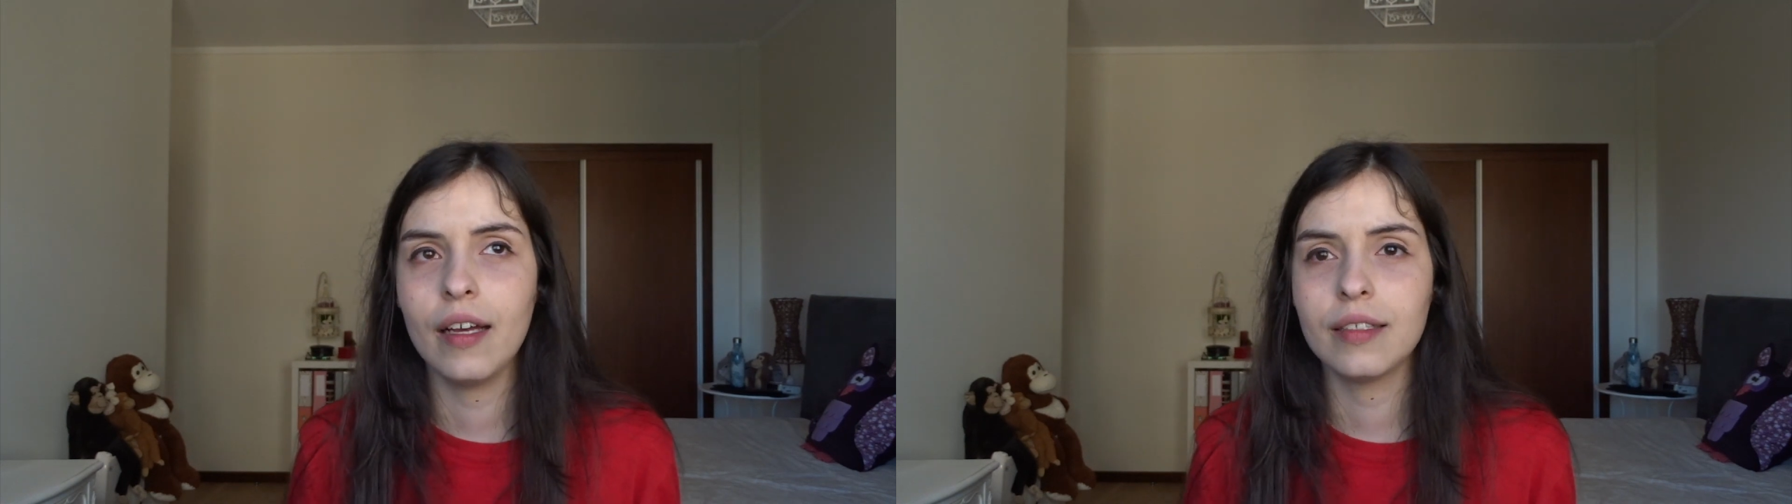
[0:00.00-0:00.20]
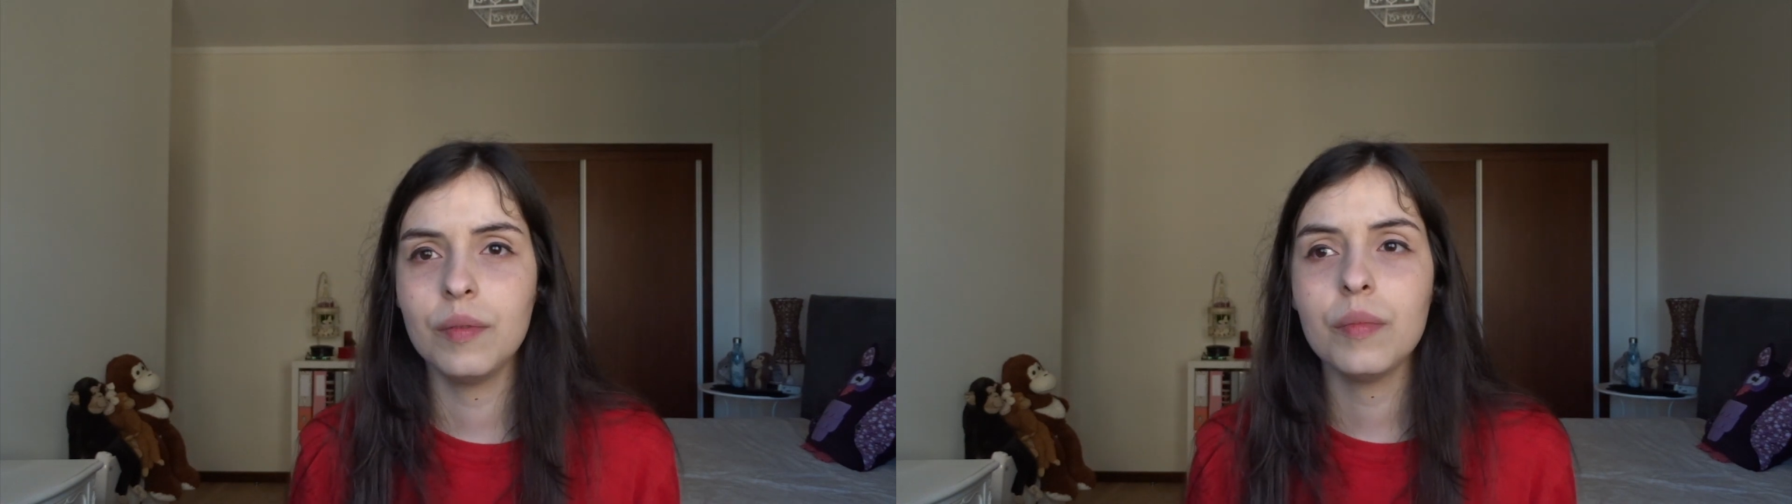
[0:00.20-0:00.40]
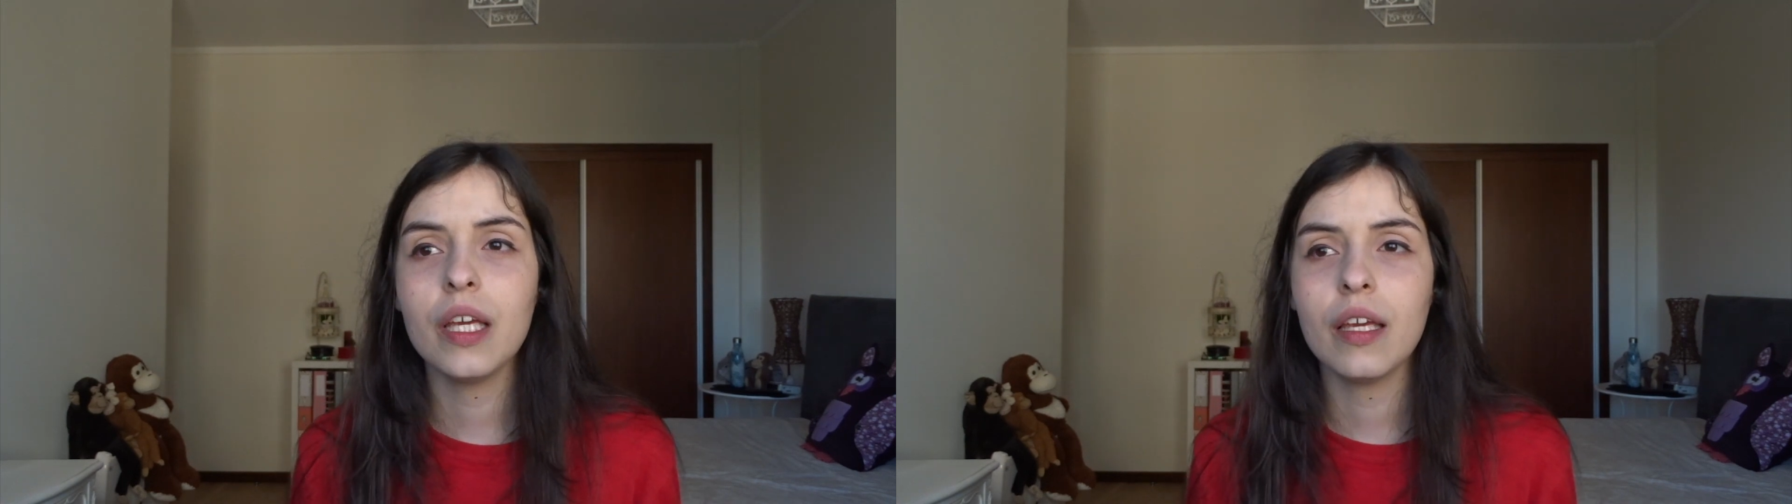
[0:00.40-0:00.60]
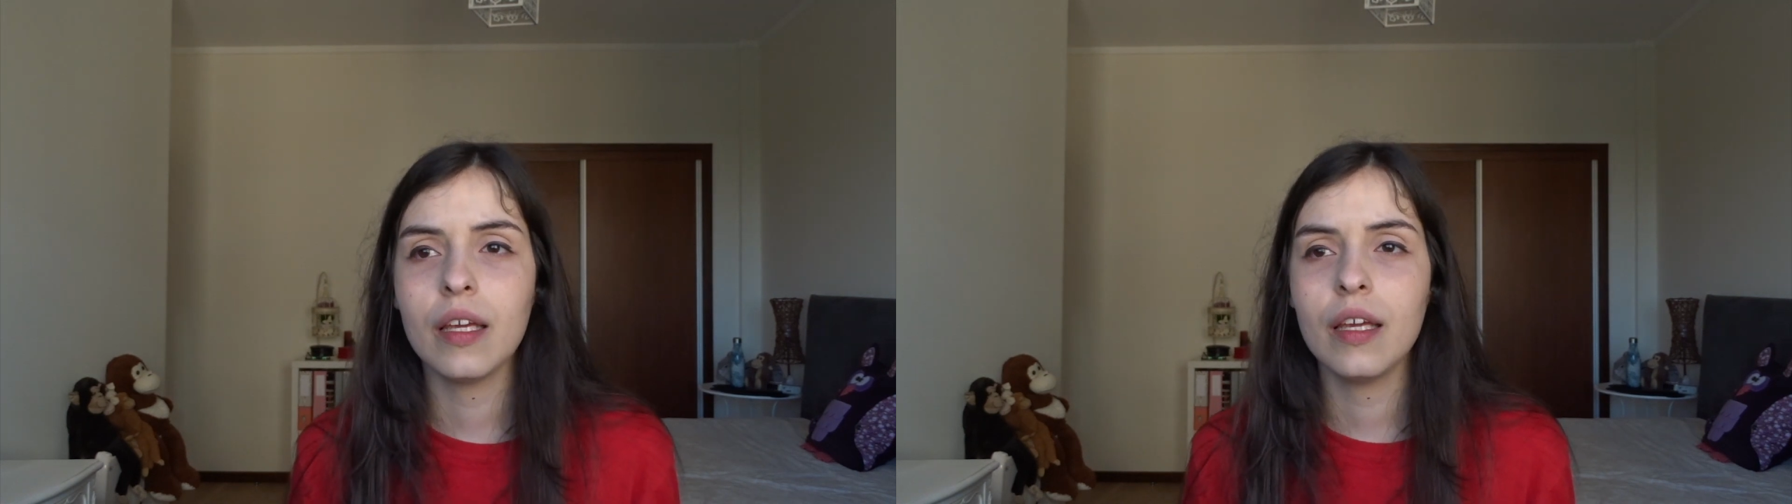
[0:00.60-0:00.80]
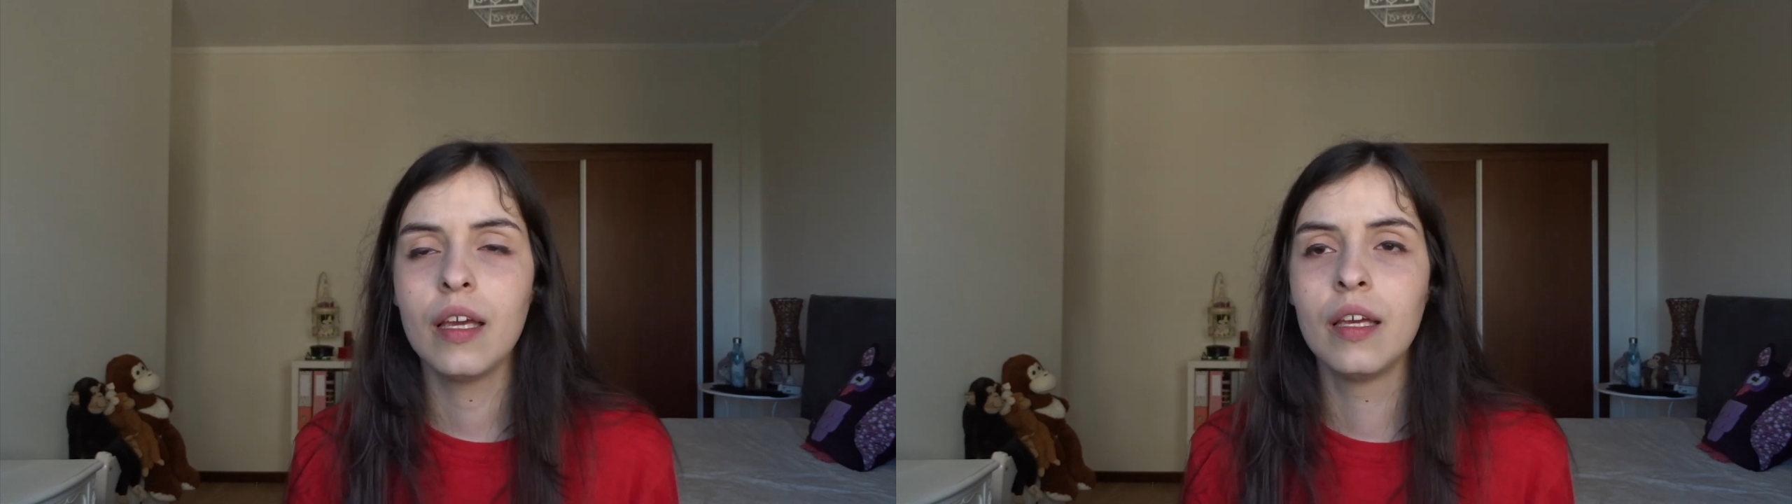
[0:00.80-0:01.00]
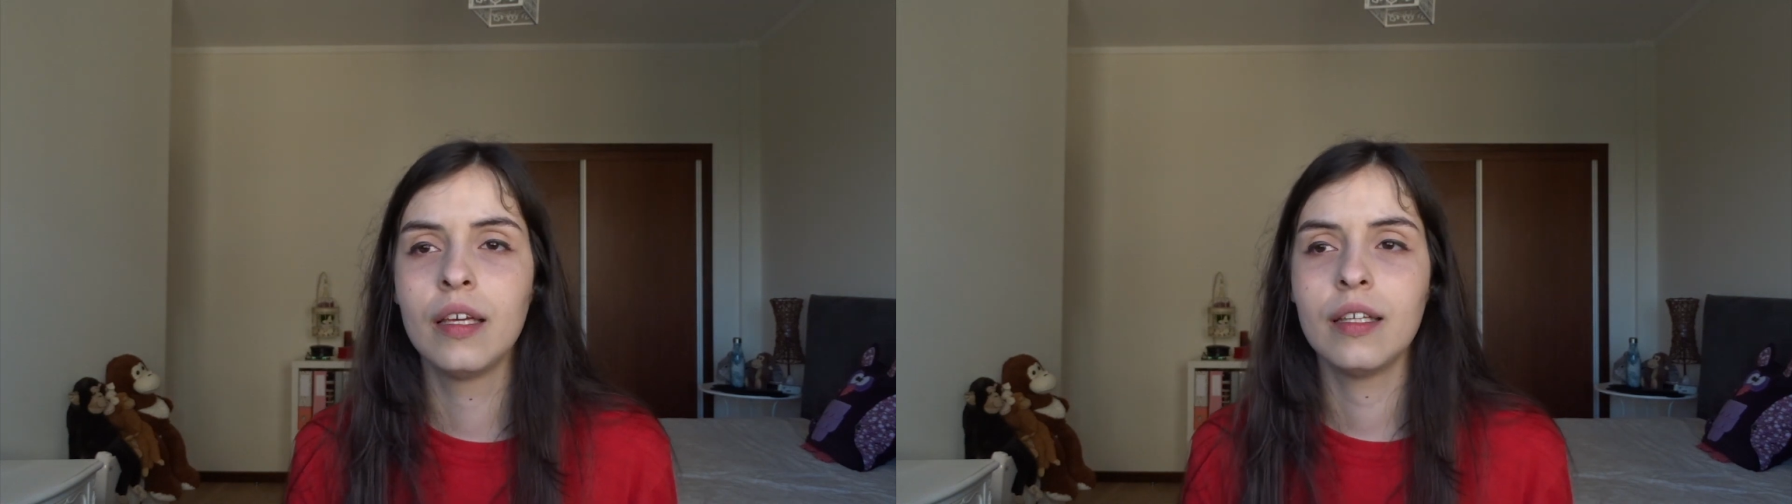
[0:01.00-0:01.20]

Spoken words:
To me,